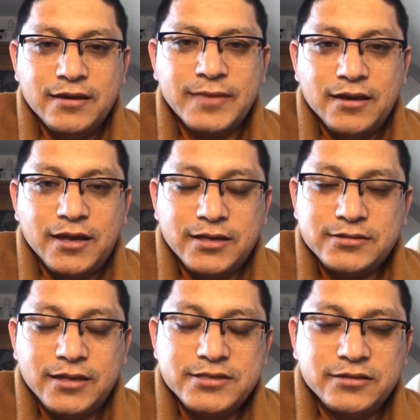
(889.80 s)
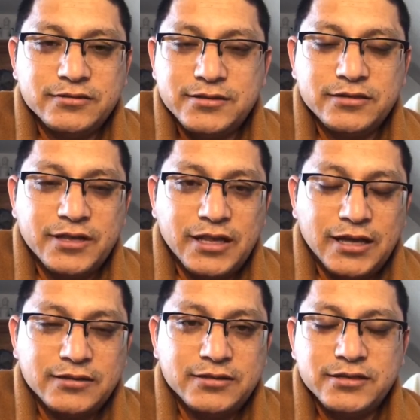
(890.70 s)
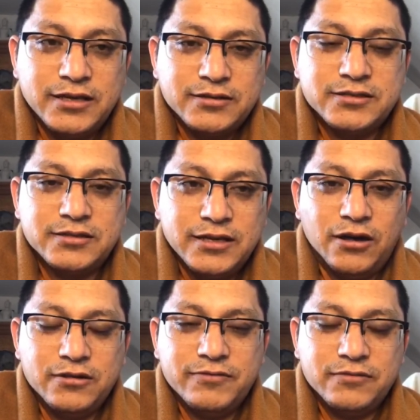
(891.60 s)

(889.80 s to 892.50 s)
And as a result of that, it's always